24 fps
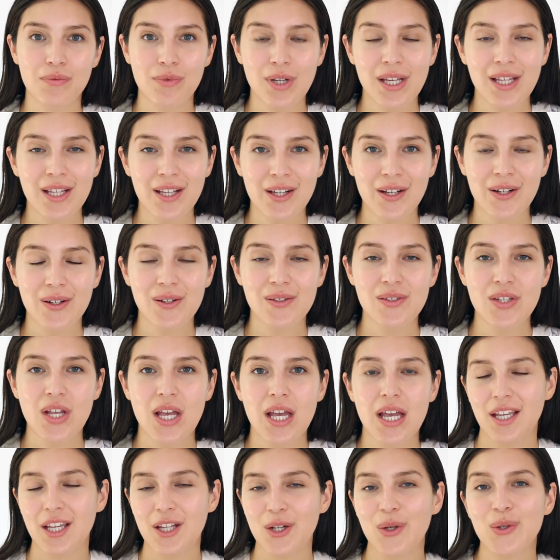wrinkles.
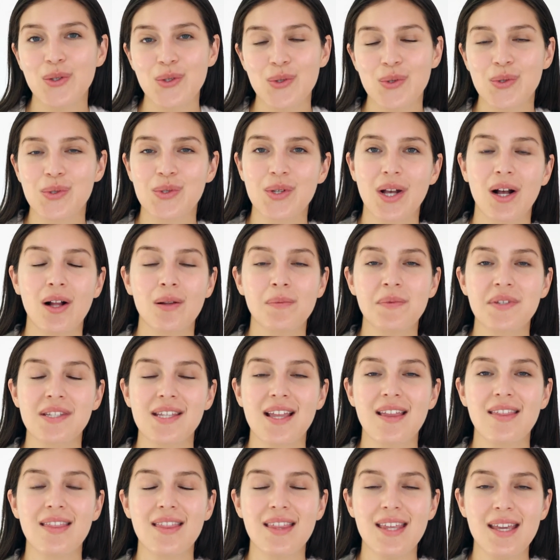It also sculpts
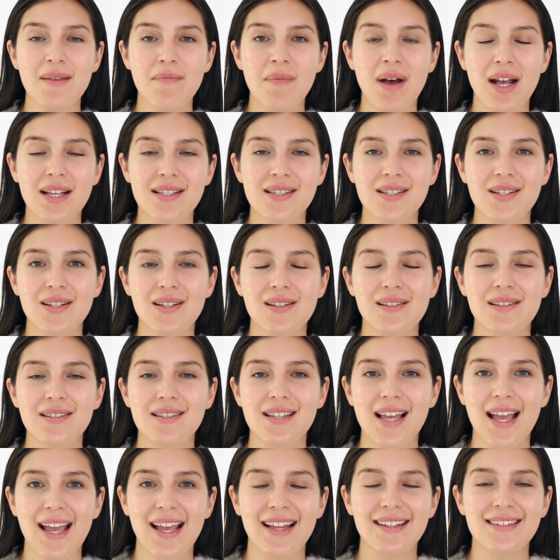the muscles
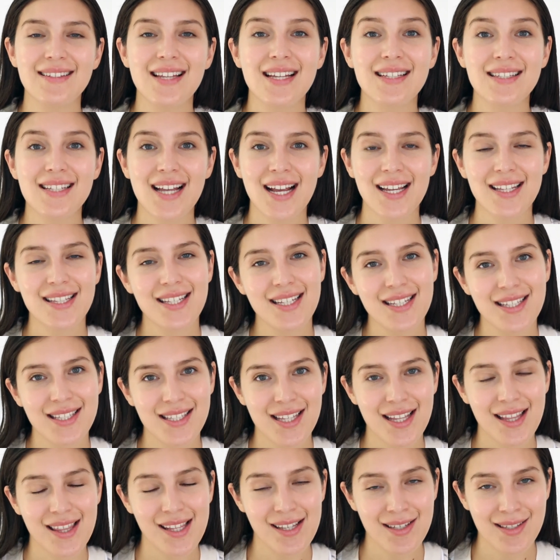and
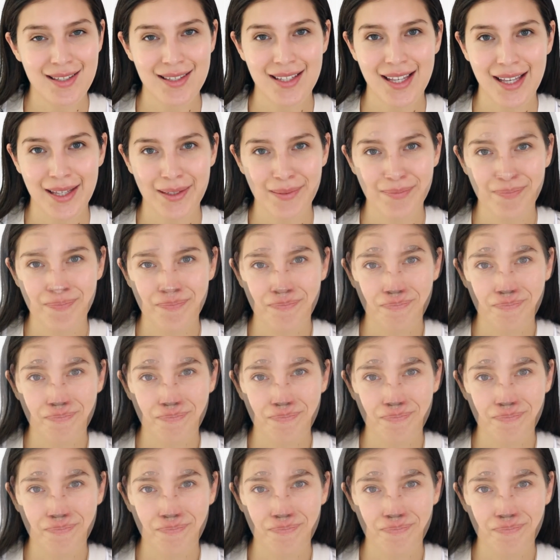tightens the skin.